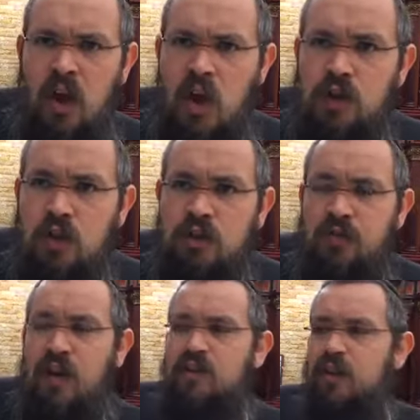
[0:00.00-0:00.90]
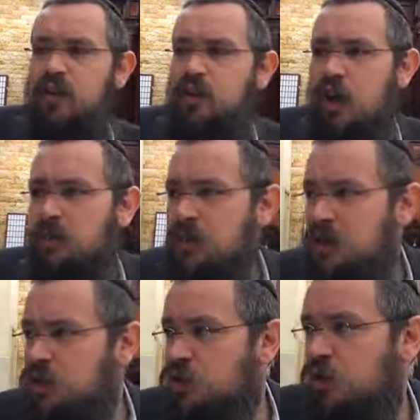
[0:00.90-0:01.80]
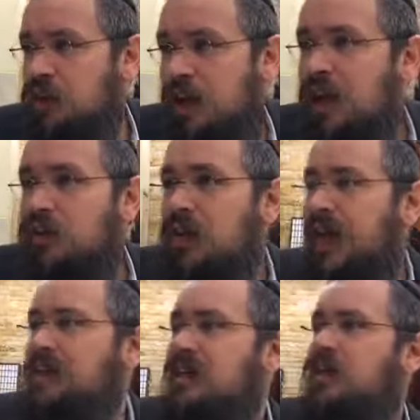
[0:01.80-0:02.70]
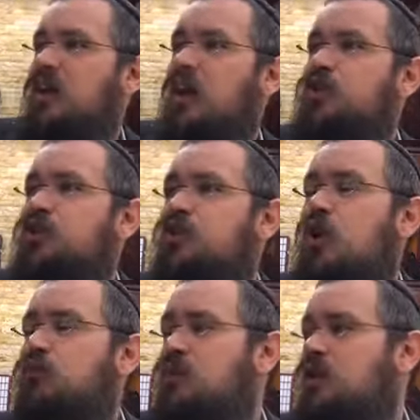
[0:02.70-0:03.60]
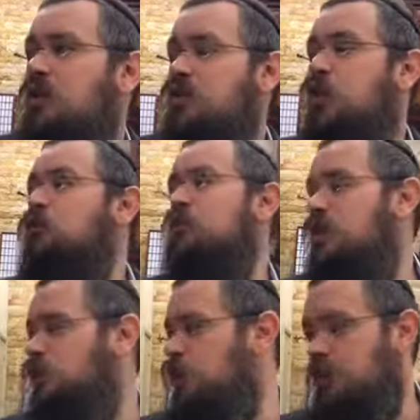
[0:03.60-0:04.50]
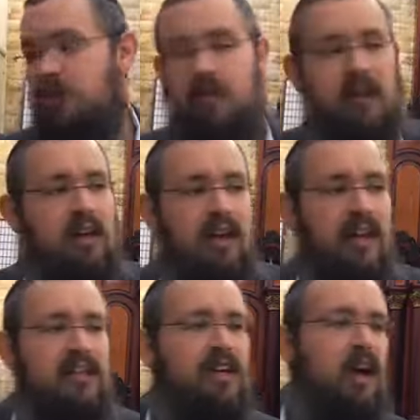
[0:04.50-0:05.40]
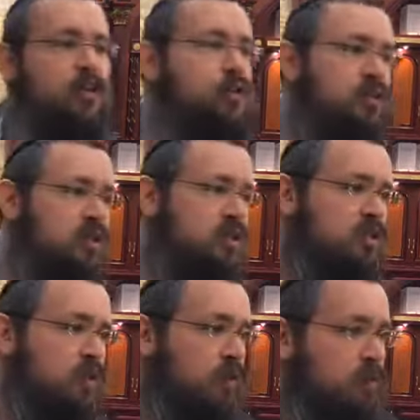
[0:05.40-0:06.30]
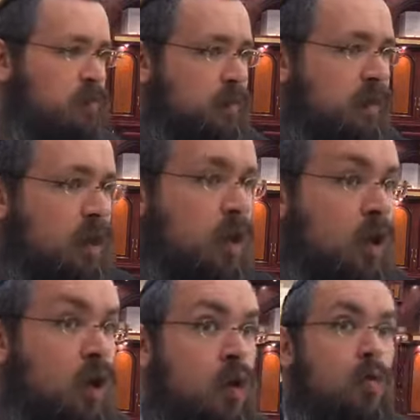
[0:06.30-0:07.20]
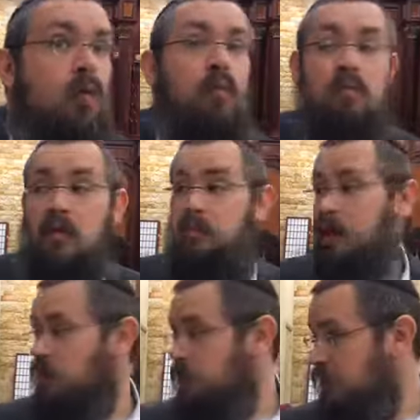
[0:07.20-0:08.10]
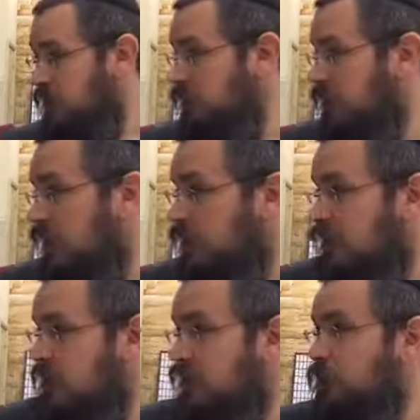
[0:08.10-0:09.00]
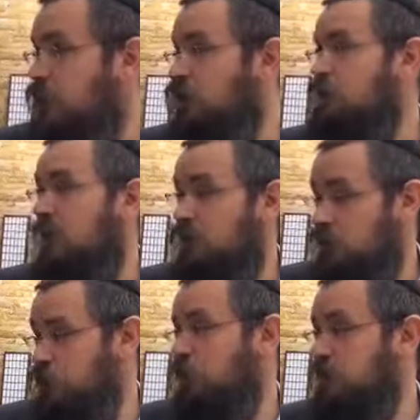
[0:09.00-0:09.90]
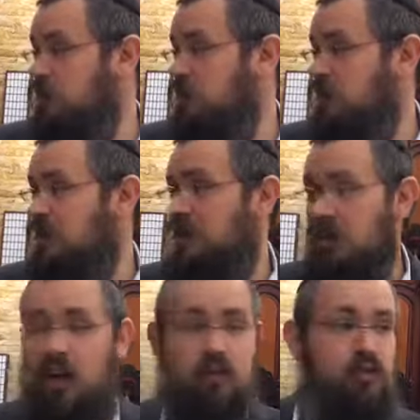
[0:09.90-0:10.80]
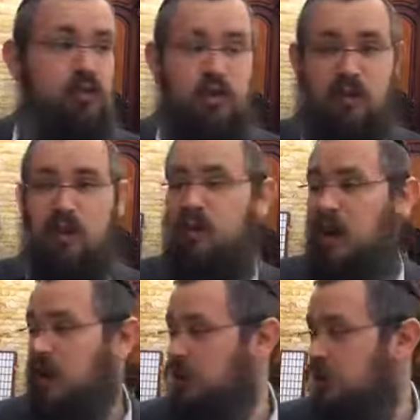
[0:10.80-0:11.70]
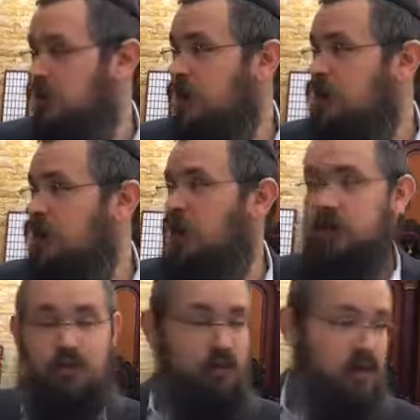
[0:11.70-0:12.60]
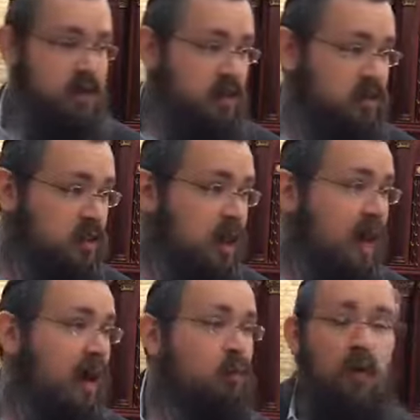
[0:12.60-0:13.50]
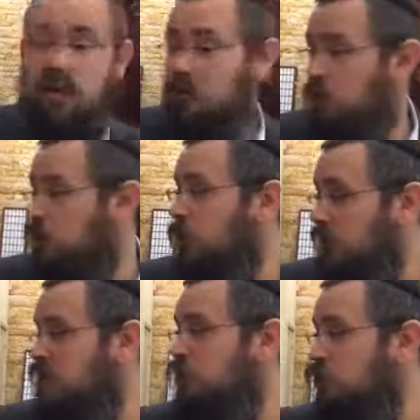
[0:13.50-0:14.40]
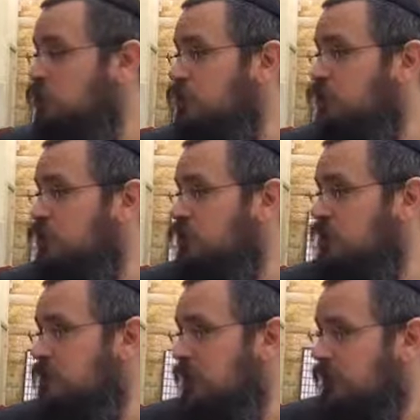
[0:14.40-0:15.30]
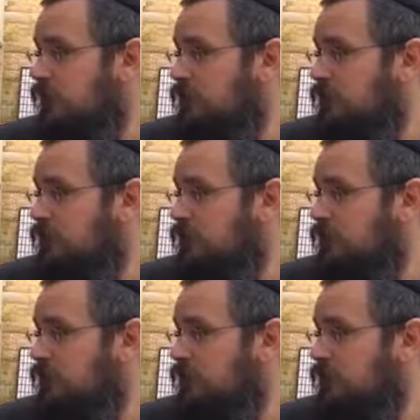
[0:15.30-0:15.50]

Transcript: So as far as our neshama is concerned, you can't say that God chose the neshama. You can't say God chooses the soul. In Perik Mem Tes and Tanya, the Alter Rebbe talks about choice, this idea that God chooses us, that God chooses us, and what does he choose? He chooses the body.